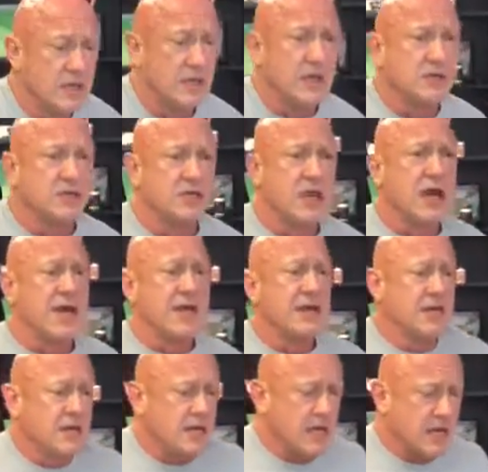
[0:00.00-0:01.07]
it's
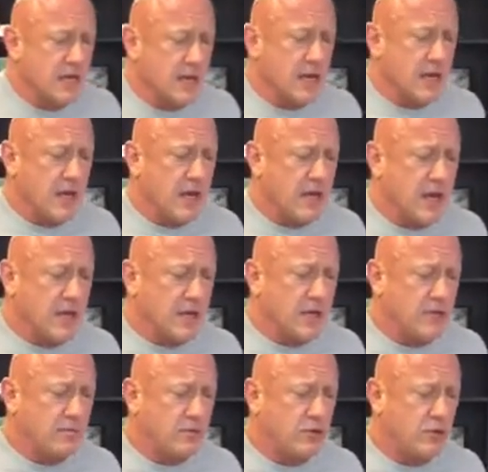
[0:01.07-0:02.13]
tight and
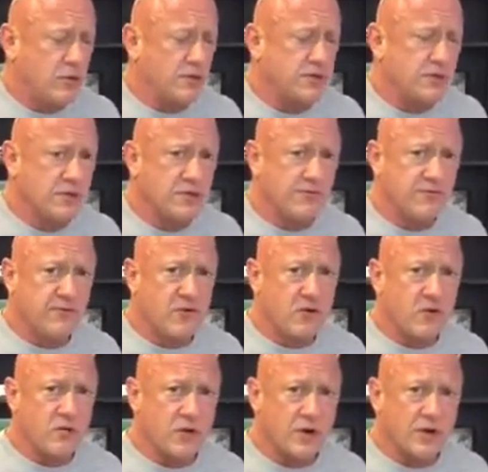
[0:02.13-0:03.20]
it pulls you
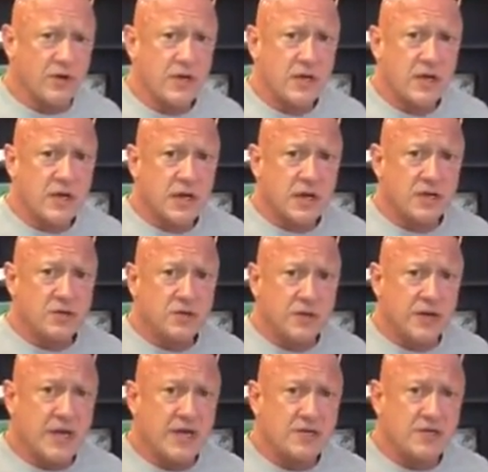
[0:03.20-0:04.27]
forward into
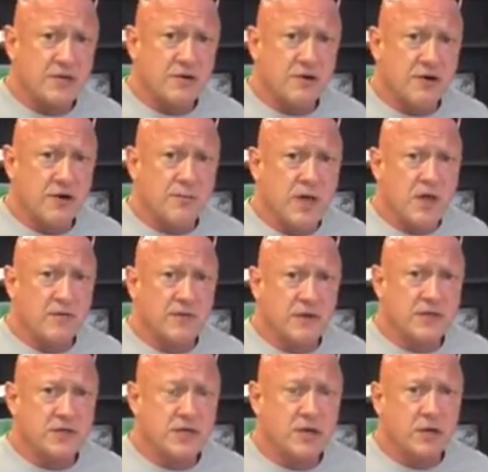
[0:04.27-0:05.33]
an anterior
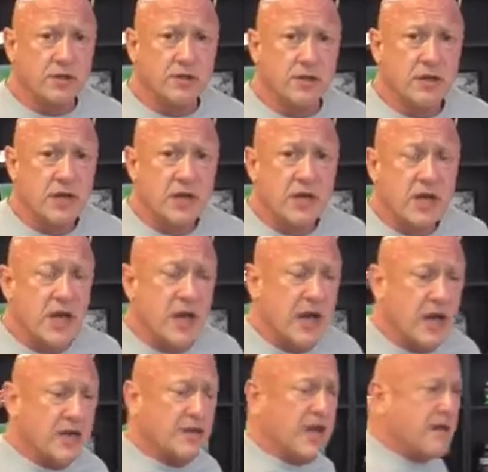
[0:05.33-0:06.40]
pelvic tilt,
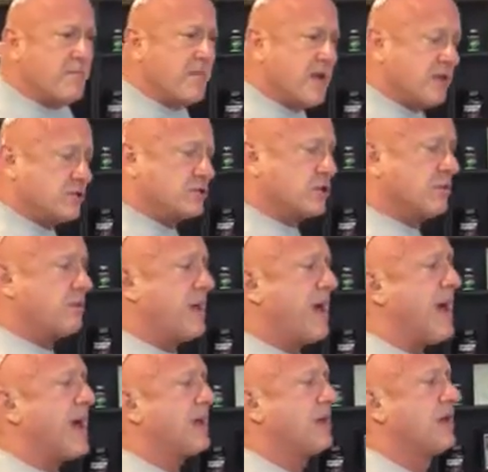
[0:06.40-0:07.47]
and that makes your
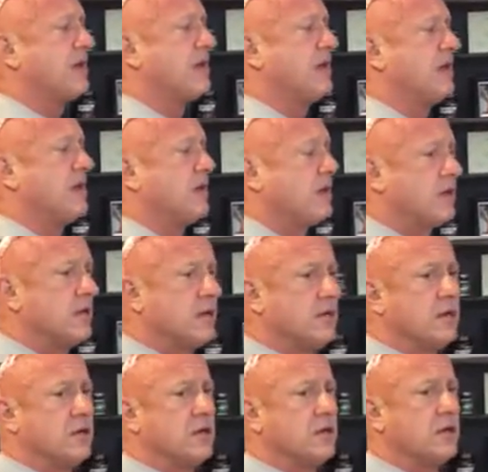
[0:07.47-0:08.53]
back
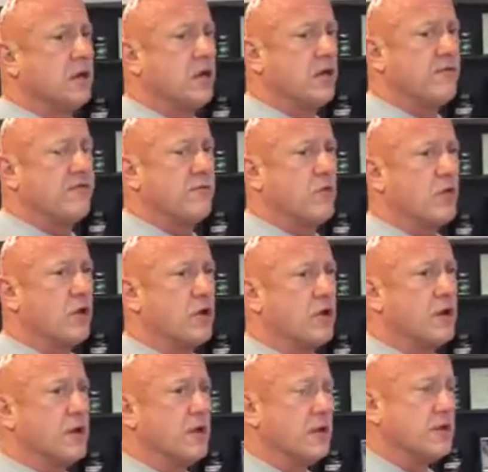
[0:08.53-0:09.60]
curve more.
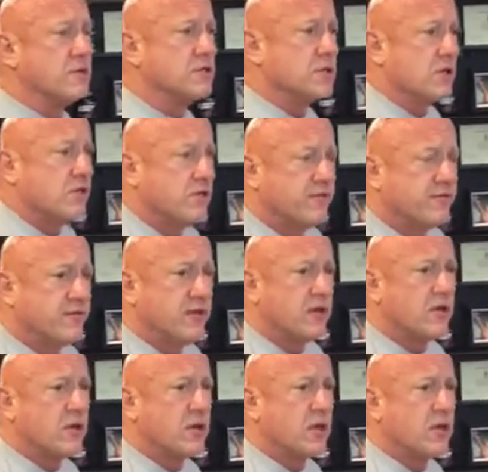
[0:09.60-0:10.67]
So you
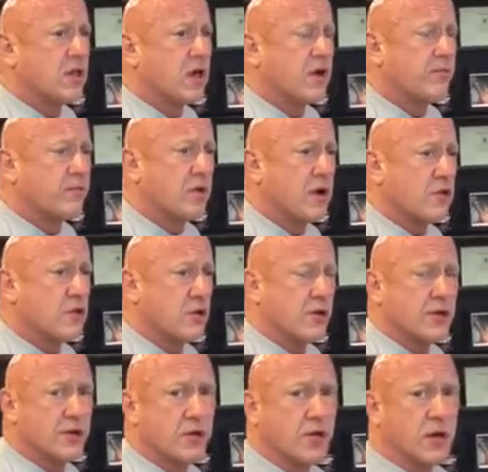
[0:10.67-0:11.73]
feel a lot of
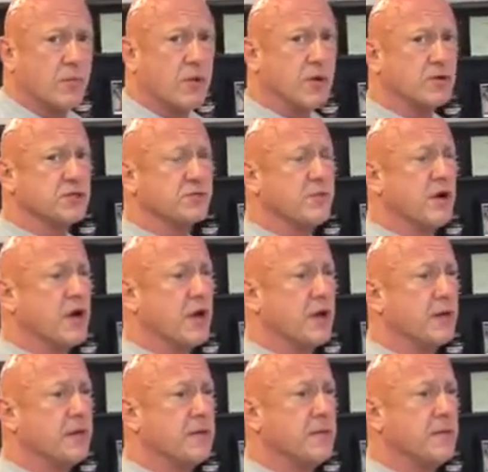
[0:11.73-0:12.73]
pressure in your lumbar spine.